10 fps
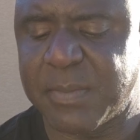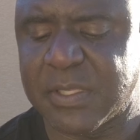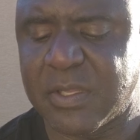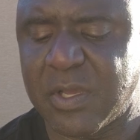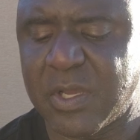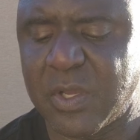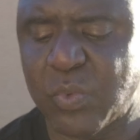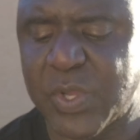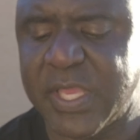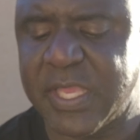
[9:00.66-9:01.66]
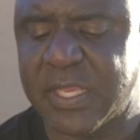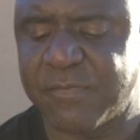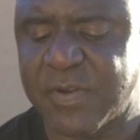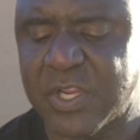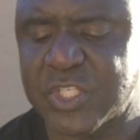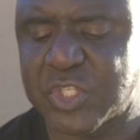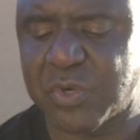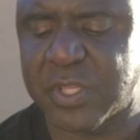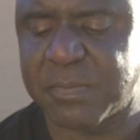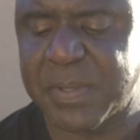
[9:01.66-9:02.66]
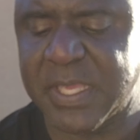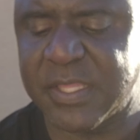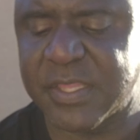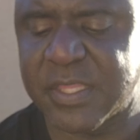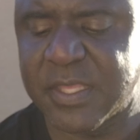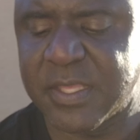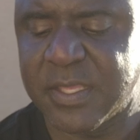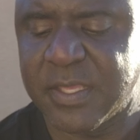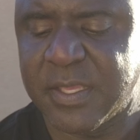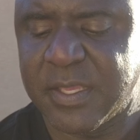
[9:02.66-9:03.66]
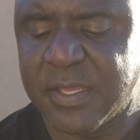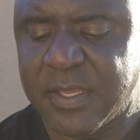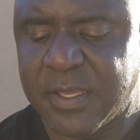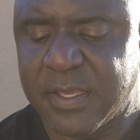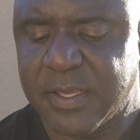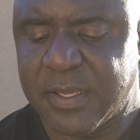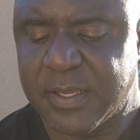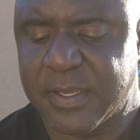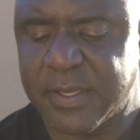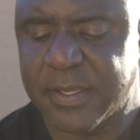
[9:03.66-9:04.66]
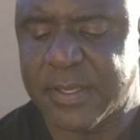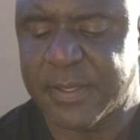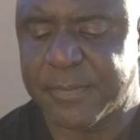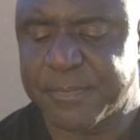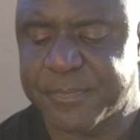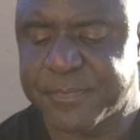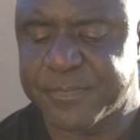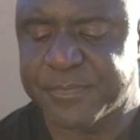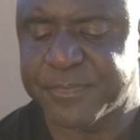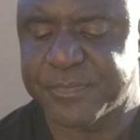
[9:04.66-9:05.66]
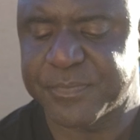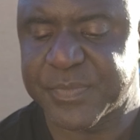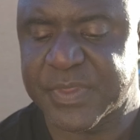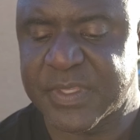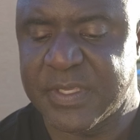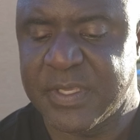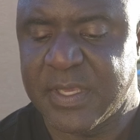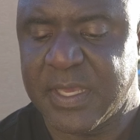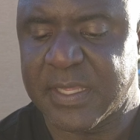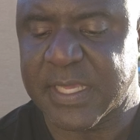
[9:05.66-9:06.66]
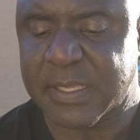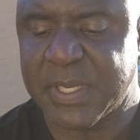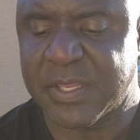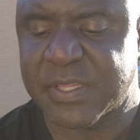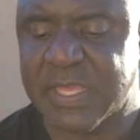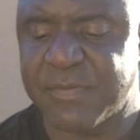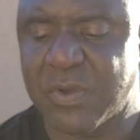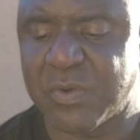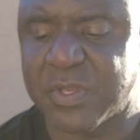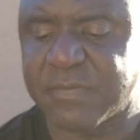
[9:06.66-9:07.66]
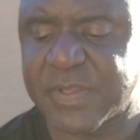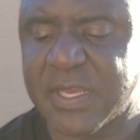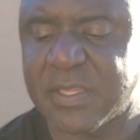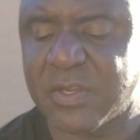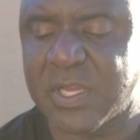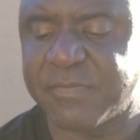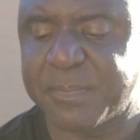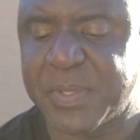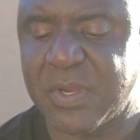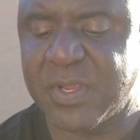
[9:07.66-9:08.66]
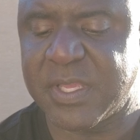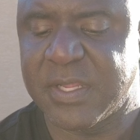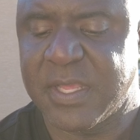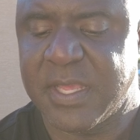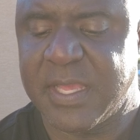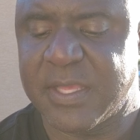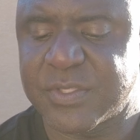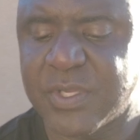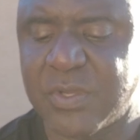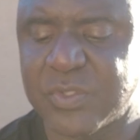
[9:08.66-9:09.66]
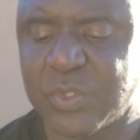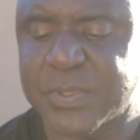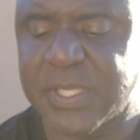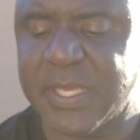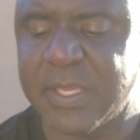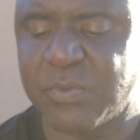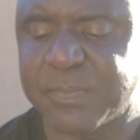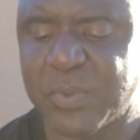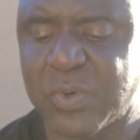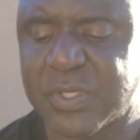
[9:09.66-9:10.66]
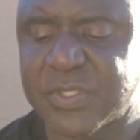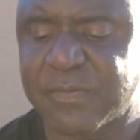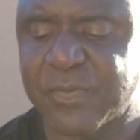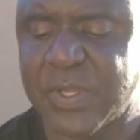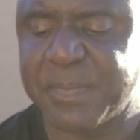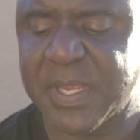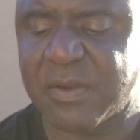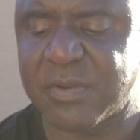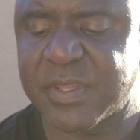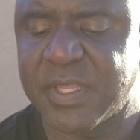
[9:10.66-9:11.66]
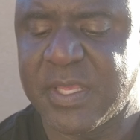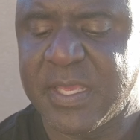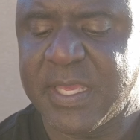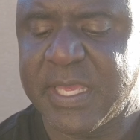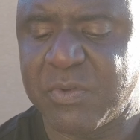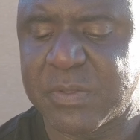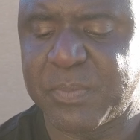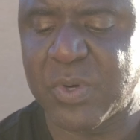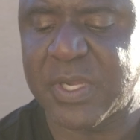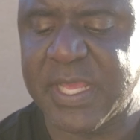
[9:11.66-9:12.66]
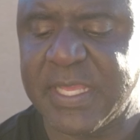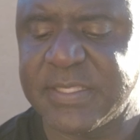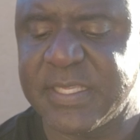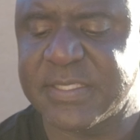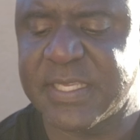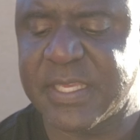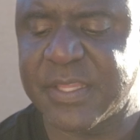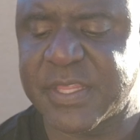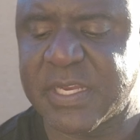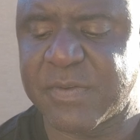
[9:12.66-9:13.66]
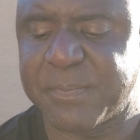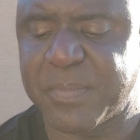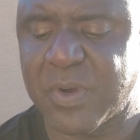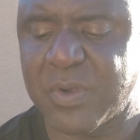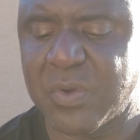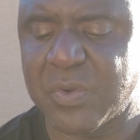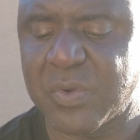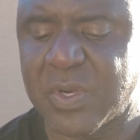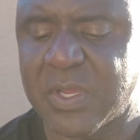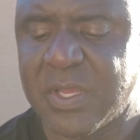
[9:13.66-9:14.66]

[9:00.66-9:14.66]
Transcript: a long way in a very short space. Um, Unlike many slave owners of color of the period, Anton Duclay was born to free parents. He was born in 1810, son of a part owner